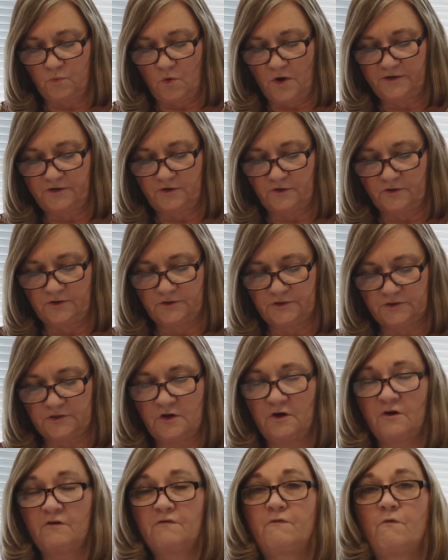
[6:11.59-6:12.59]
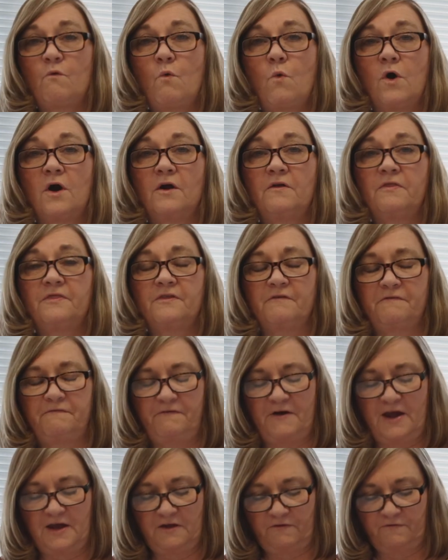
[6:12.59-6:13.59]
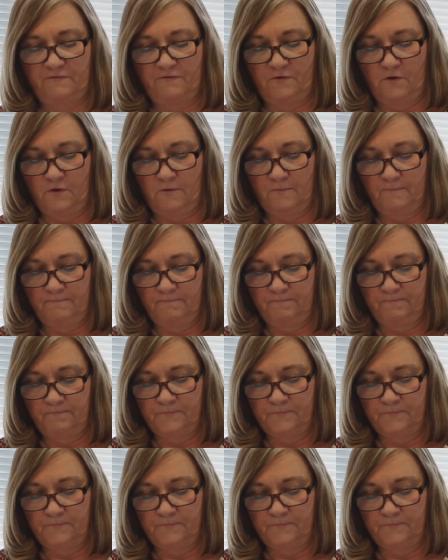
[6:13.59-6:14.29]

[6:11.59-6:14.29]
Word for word: wonders for the faithful.